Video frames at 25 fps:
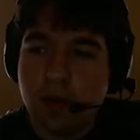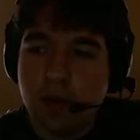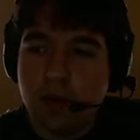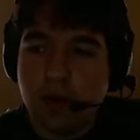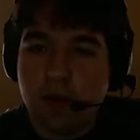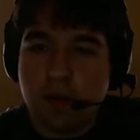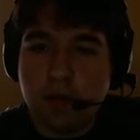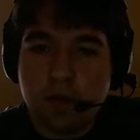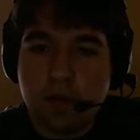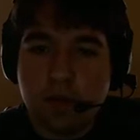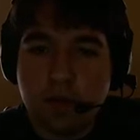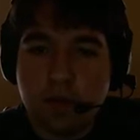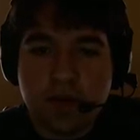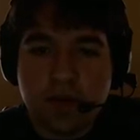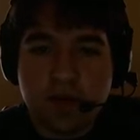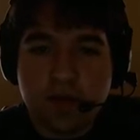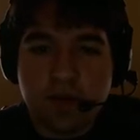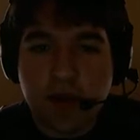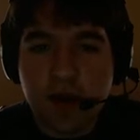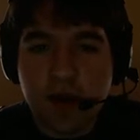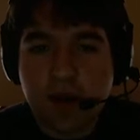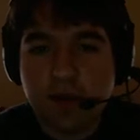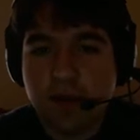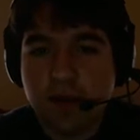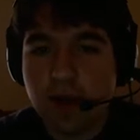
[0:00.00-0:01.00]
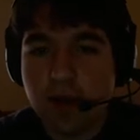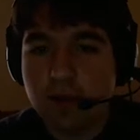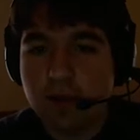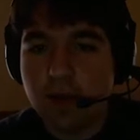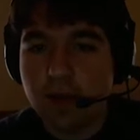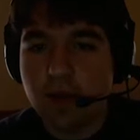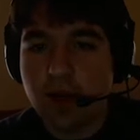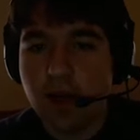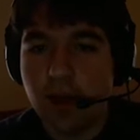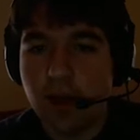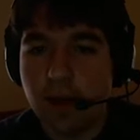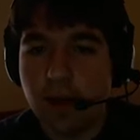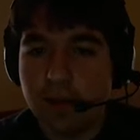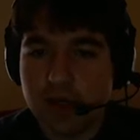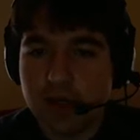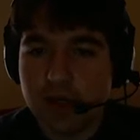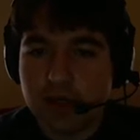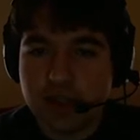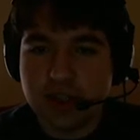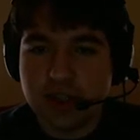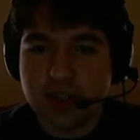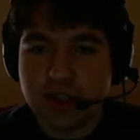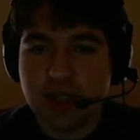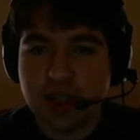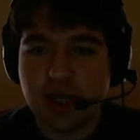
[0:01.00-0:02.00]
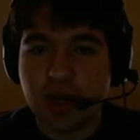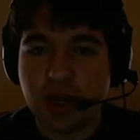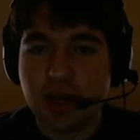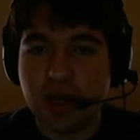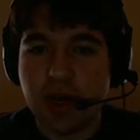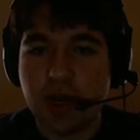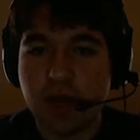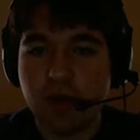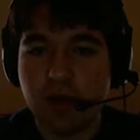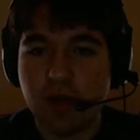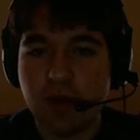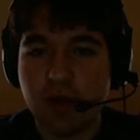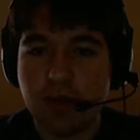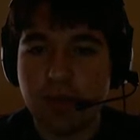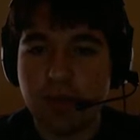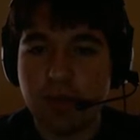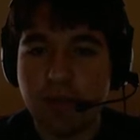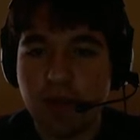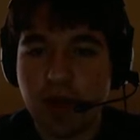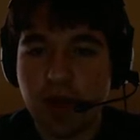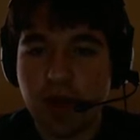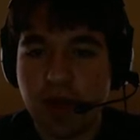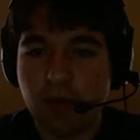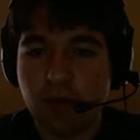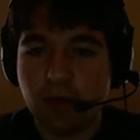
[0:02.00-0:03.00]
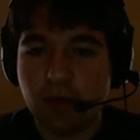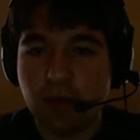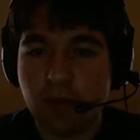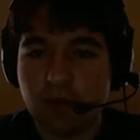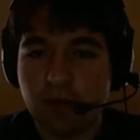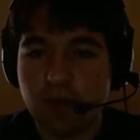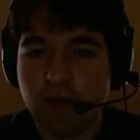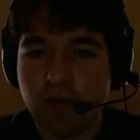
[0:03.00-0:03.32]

So I decided that I would come and check out my old